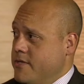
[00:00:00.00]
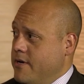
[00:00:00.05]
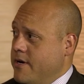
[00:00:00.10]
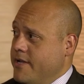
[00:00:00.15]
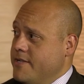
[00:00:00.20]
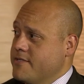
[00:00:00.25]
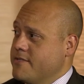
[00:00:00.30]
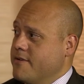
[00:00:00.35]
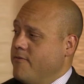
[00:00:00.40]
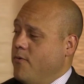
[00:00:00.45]
an
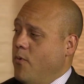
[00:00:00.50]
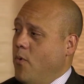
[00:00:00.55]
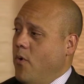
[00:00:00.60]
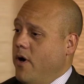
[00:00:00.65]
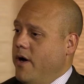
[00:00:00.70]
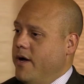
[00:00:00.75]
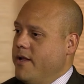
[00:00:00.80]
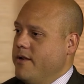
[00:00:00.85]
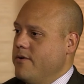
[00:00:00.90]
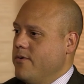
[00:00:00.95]
audience of
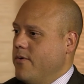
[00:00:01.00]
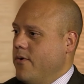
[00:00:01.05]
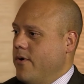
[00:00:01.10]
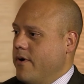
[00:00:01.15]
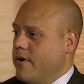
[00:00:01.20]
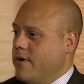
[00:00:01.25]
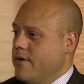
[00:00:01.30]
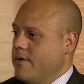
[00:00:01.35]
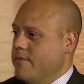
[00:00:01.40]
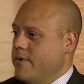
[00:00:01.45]
one
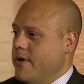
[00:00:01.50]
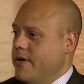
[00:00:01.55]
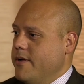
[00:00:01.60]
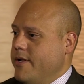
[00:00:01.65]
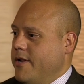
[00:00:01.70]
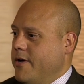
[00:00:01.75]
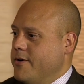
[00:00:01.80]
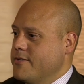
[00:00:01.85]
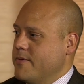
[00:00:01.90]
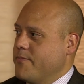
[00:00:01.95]
or,
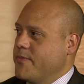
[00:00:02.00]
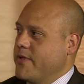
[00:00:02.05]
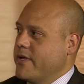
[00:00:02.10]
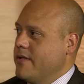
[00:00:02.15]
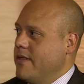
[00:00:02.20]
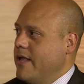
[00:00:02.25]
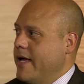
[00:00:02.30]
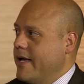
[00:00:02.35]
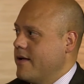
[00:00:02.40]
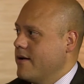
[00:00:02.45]

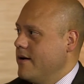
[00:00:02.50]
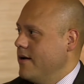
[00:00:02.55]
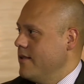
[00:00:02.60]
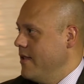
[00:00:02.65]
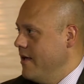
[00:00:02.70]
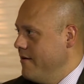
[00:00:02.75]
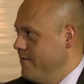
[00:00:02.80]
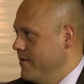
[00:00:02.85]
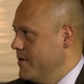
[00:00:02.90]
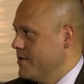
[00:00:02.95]
something like
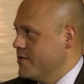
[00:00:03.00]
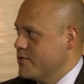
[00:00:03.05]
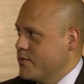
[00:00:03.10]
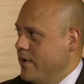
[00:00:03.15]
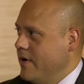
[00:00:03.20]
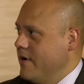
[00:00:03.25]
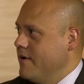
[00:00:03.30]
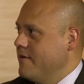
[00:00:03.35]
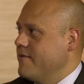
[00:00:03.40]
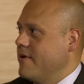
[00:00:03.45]
11 or
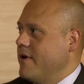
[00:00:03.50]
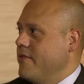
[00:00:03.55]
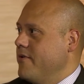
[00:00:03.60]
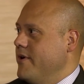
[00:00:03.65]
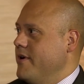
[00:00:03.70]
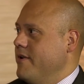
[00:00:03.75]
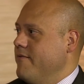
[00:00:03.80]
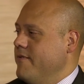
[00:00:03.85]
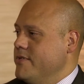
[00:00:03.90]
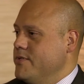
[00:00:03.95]
12 other
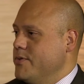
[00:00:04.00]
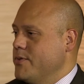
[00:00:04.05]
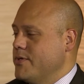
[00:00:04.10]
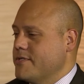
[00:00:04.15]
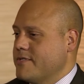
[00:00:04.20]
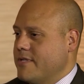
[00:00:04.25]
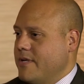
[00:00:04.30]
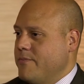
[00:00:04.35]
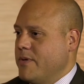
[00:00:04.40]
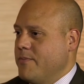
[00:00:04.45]

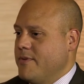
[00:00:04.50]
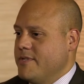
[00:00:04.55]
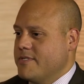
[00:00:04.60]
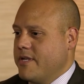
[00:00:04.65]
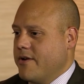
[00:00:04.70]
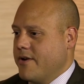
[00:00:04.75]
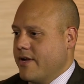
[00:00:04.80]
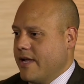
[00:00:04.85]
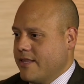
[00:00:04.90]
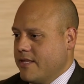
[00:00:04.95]
individuals that may be
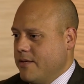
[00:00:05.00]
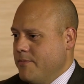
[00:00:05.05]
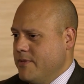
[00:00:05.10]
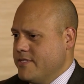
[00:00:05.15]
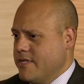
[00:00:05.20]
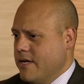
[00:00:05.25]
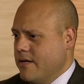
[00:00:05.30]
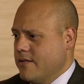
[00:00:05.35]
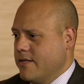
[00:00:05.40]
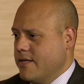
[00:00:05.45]
staring at them
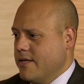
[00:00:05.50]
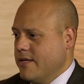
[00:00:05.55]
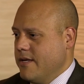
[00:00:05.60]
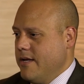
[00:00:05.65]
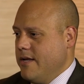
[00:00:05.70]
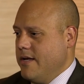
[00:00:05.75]
intently.